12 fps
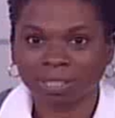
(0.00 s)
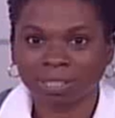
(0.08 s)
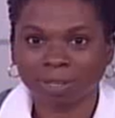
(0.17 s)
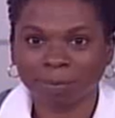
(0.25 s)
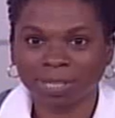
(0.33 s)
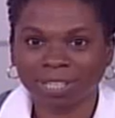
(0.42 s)

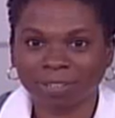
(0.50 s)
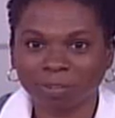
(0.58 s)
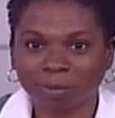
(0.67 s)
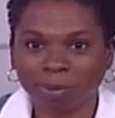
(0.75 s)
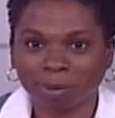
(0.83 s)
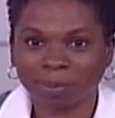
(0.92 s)
Dominican
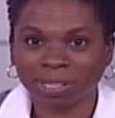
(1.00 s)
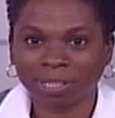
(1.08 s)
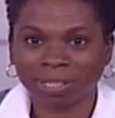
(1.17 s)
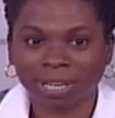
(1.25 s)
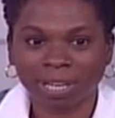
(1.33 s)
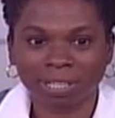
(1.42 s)
Republic
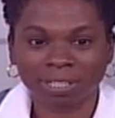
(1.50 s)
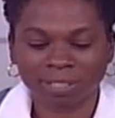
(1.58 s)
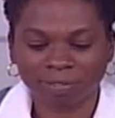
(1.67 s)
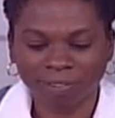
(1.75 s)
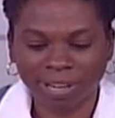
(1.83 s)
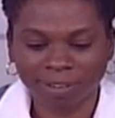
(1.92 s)

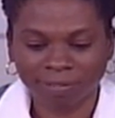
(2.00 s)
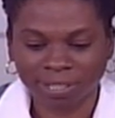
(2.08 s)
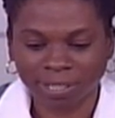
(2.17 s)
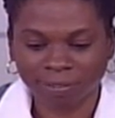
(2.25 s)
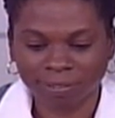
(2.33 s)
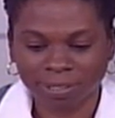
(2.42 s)
has 5
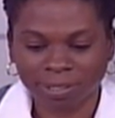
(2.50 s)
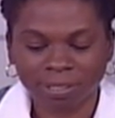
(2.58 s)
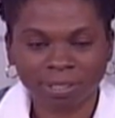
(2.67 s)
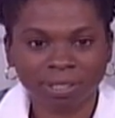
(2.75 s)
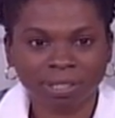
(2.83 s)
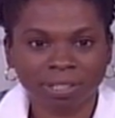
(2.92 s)
deaths.
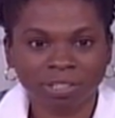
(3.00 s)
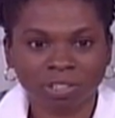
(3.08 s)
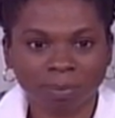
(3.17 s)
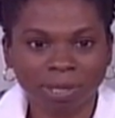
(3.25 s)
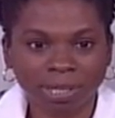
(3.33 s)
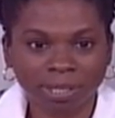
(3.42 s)

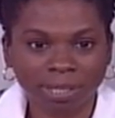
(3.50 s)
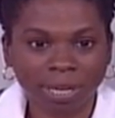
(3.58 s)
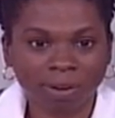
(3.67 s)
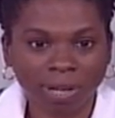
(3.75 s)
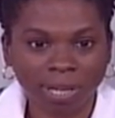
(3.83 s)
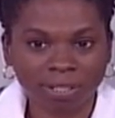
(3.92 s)
Jamaica
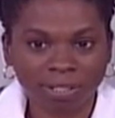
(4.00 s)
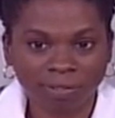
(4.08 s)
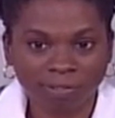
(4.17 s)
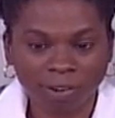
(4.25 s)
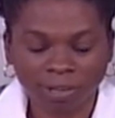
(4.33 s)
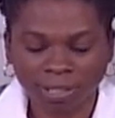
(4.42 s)
now has
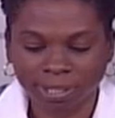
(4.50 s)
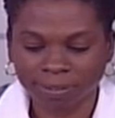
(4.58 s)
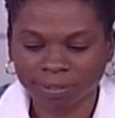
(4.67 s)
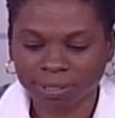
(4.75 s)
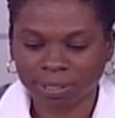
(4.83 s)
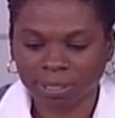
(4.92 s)
4
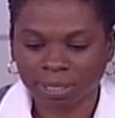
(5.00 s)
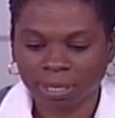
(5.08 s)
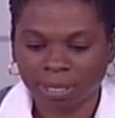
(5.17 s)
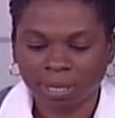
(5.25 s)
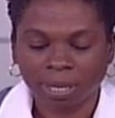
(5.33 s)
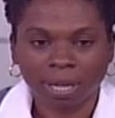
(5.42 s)
deaths.
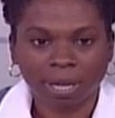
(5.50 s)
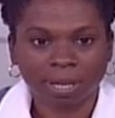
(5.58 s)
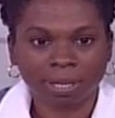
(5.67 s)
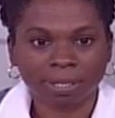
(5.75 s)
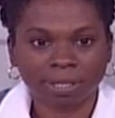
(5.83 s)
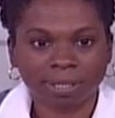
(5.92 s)

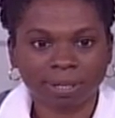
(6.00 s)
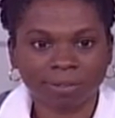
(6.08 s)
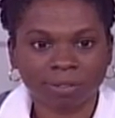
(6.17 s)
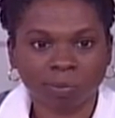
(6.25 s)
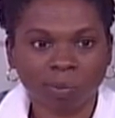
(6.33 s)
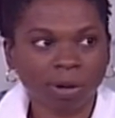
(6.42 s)
And
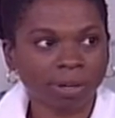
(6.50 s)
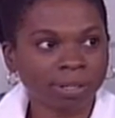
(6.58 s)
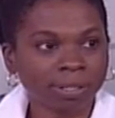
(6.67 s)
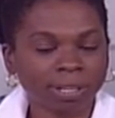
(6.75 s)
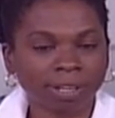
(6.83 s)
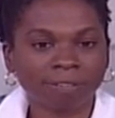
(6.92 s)
there's
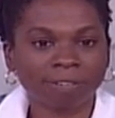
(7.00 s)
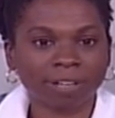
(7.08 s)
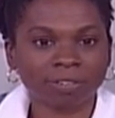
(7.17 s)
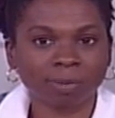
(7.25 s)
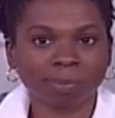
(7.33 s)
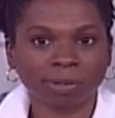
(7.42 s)
1 death
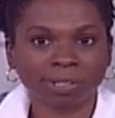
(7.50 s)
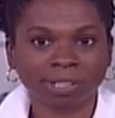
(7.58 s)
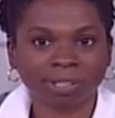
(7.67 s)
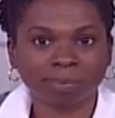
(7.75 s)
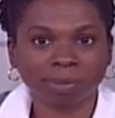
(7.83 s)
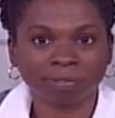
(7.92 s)
as
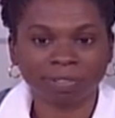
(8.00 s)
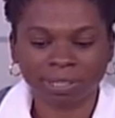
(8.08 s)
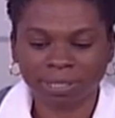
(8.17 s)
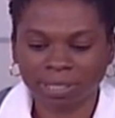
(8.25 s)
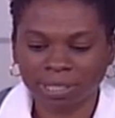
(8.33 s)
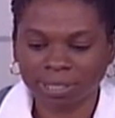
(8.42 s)
reported
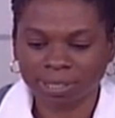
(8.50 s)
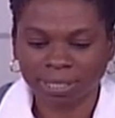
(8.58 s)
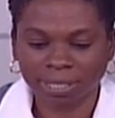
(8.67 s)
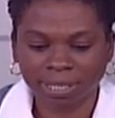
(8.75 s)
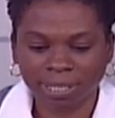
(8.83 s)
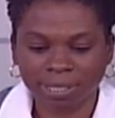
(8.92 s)
previously in
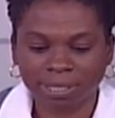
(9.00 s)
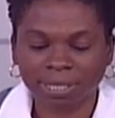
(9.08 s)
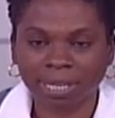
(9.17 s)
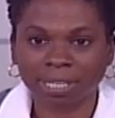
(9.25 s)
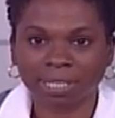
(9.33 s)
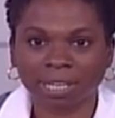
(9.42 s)
St. Kitts
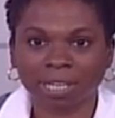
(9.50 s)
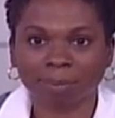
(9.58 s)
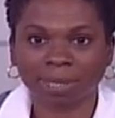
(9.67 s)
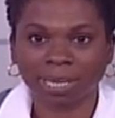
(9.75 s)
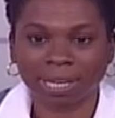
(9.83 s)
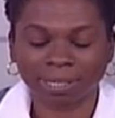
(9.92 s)
and in the
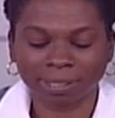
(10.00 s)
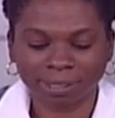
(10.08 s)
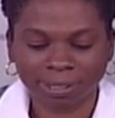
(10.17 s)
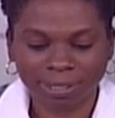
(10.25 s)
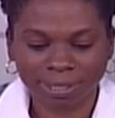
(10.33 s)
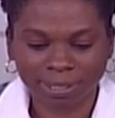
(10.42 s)
Cayman
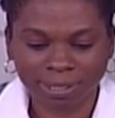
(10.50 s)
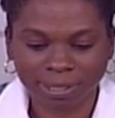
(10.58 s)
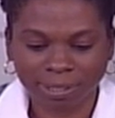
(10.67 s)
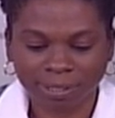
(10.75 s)
Islands.